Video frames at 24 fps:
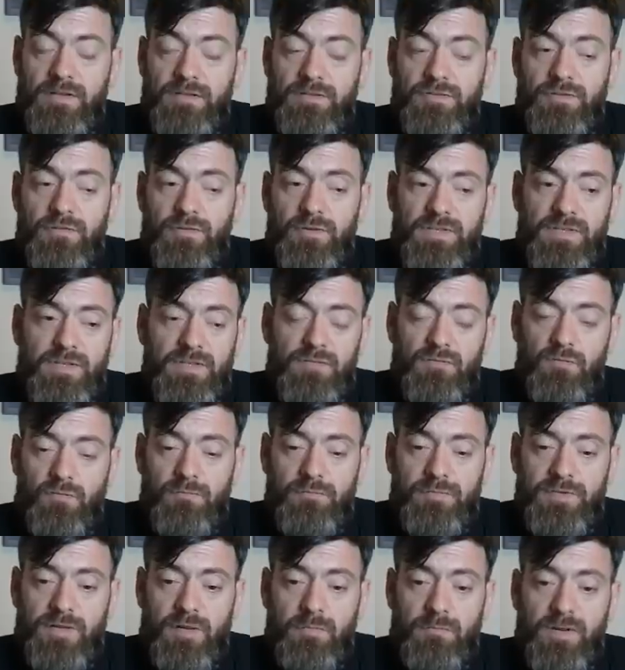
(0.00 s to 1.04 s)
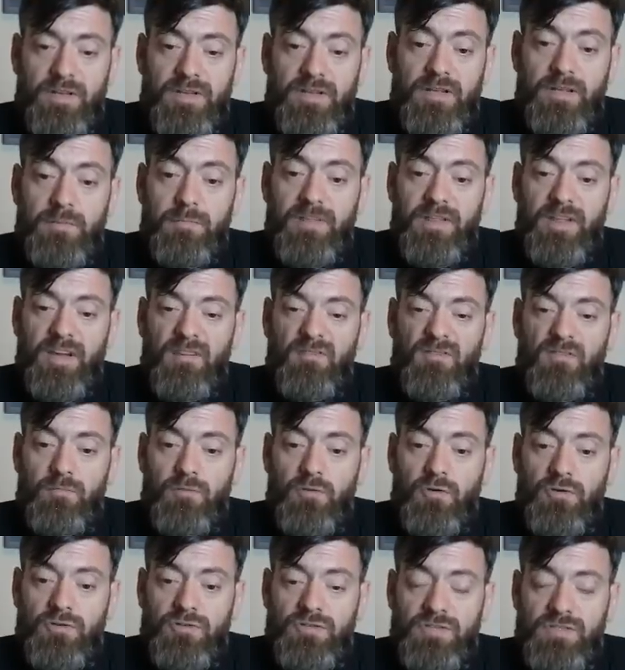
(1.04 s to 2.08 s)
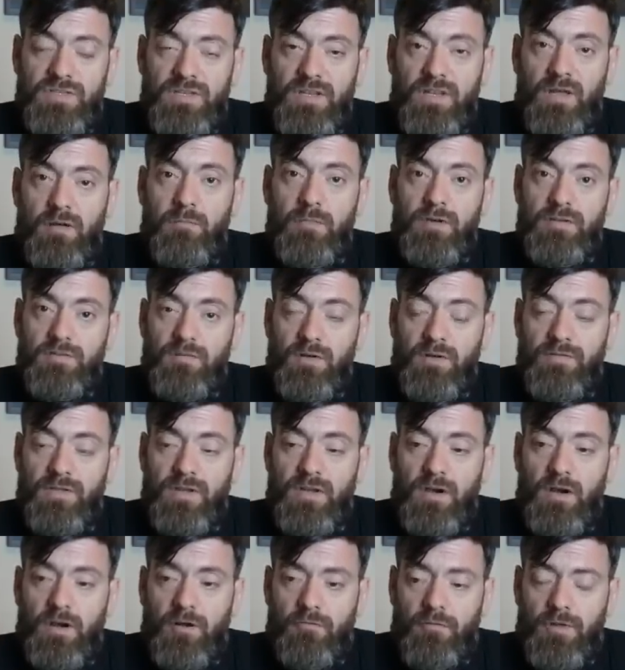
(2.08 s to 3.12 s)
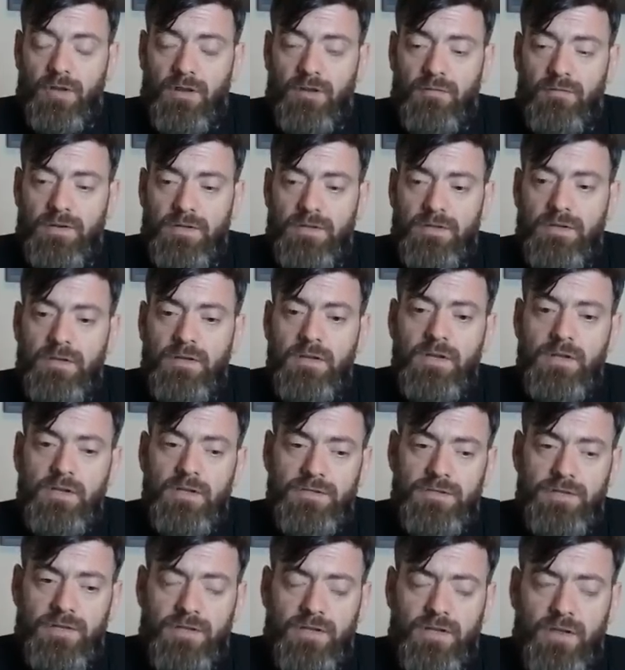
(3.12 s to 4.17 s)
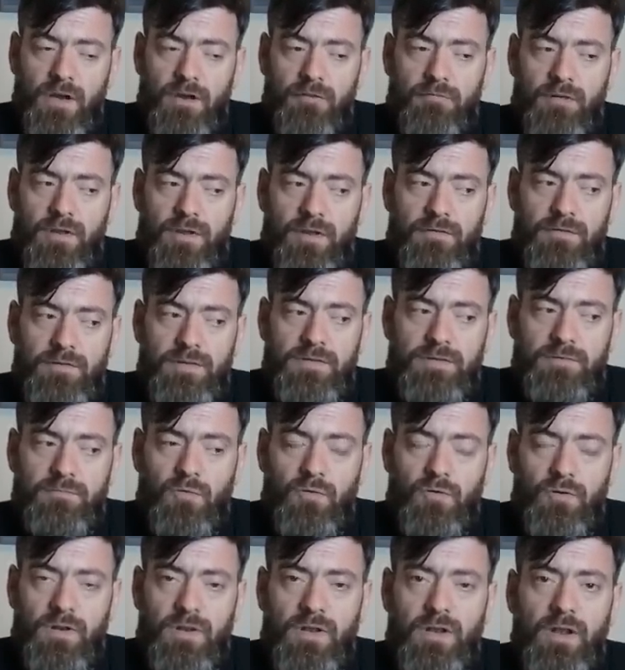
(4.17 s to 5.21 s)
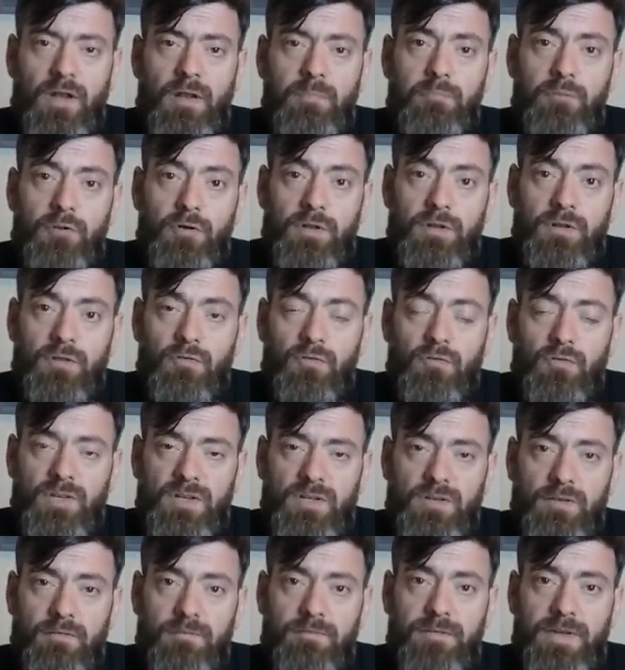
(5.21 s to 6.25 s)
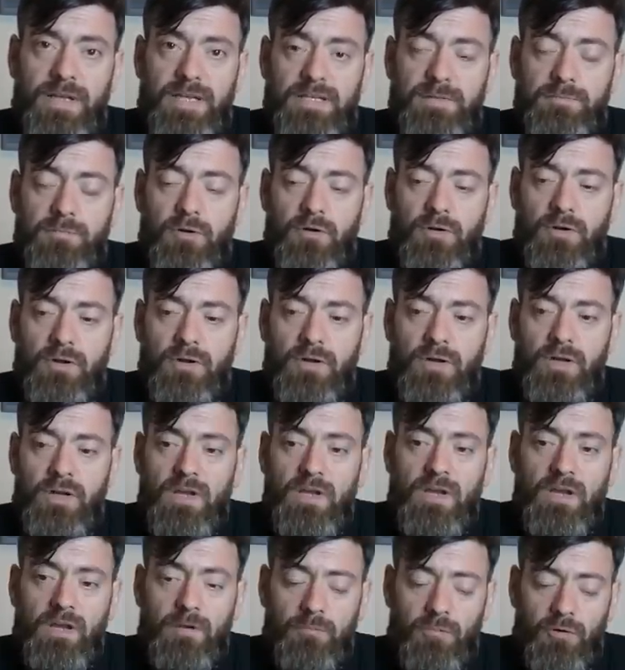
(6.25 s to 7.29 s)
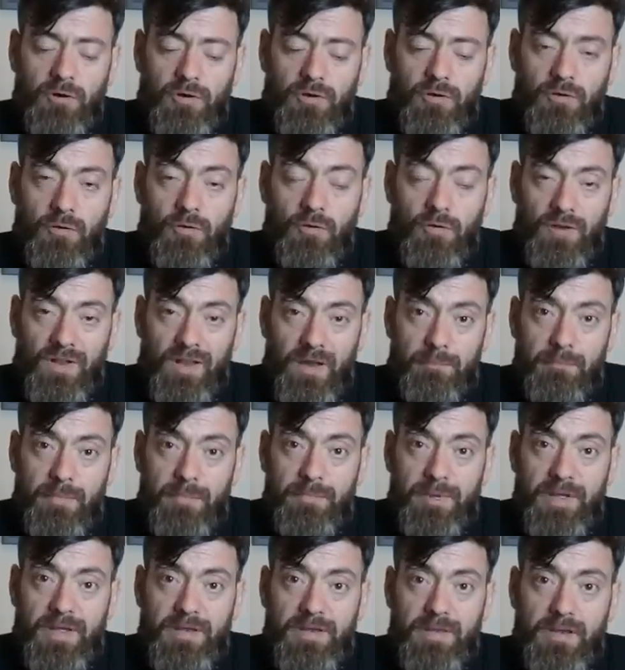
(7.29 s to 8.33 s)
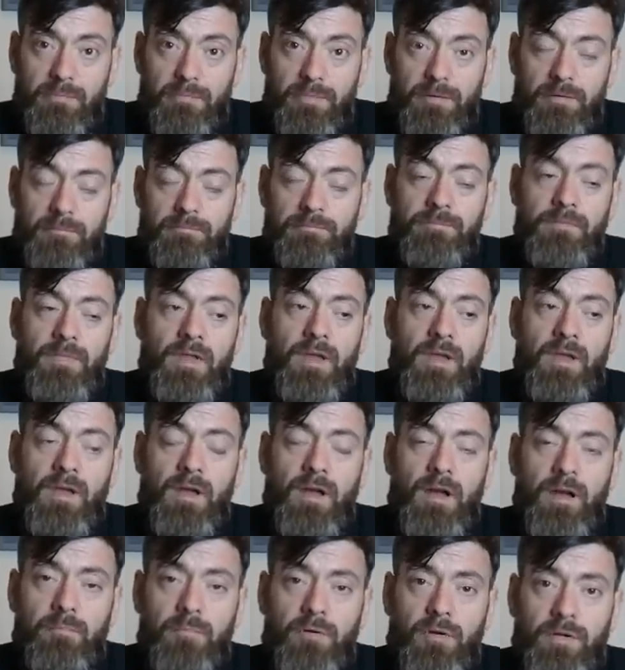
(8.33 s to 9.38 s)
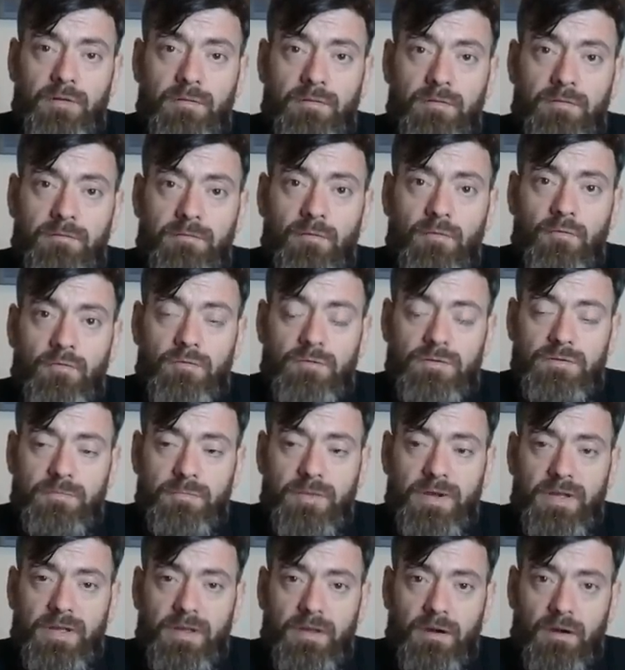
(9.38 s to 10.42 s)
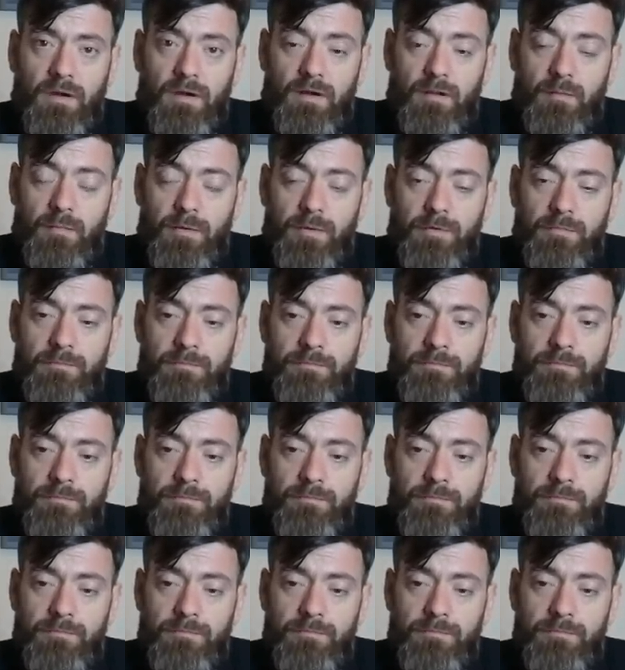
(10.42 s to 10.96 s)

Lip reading: Insurance isn't open until Monday, but they have an emergency number to have the car recovered. So the car recovered this morning, and I put a notice on Facebook, putting her number plate up, putting photos of my car up.